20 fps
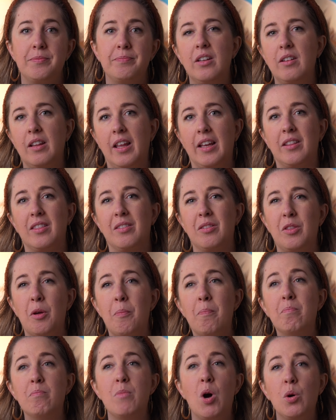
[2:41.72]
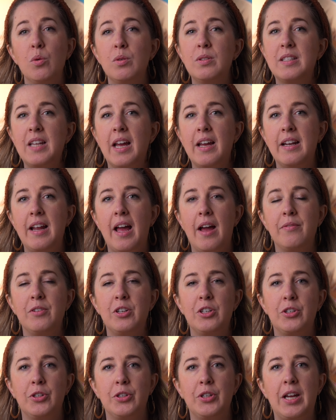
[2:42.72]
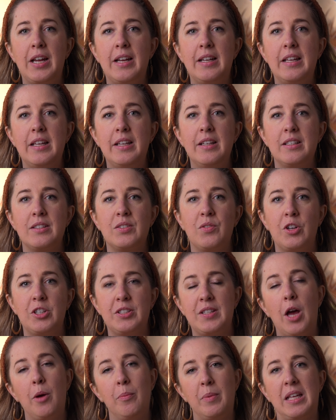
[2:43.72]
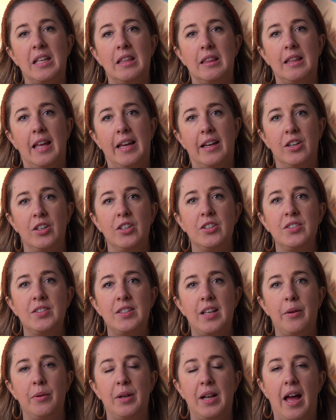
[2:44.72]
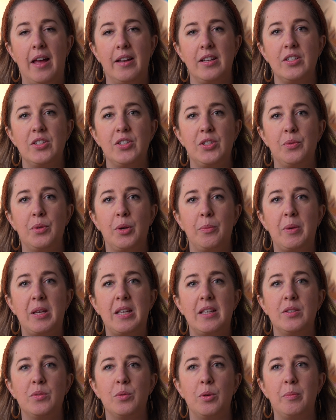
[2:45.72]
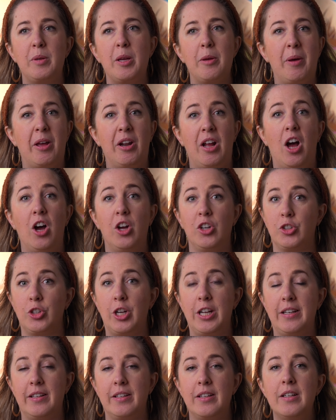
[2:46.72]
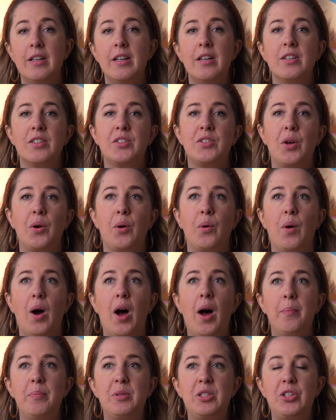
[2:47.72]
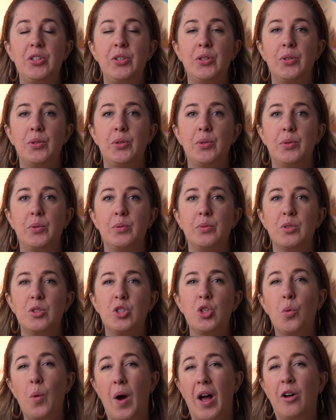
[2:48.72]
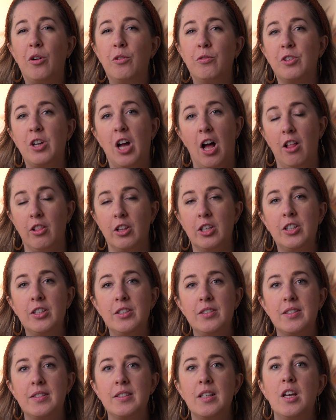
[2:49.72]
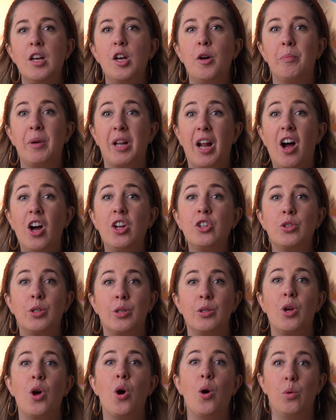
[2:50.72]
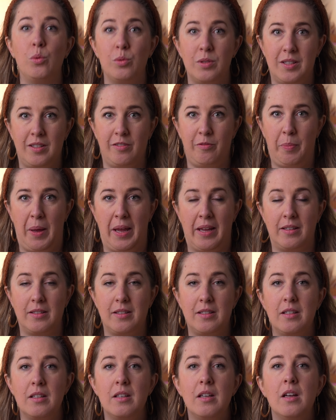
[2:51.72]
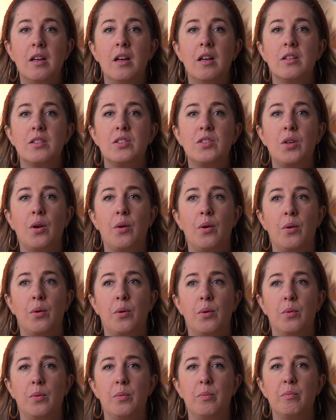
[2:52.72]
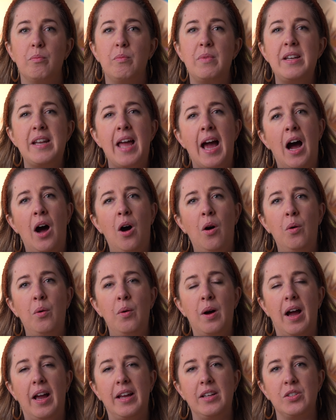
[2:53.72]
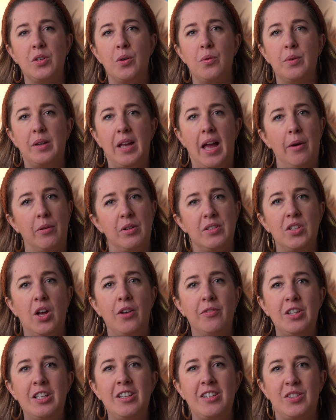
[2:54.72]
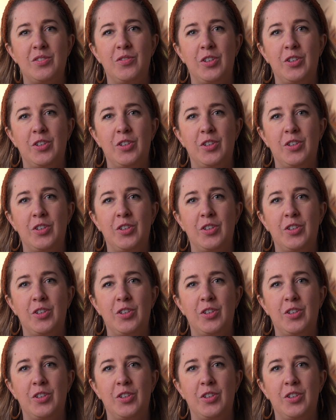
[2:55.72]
The most I had ever created as far as how many layers I would add into a piece would be about 100. So up to 12 colors, but 100 coats of paint. So now I don't count as often.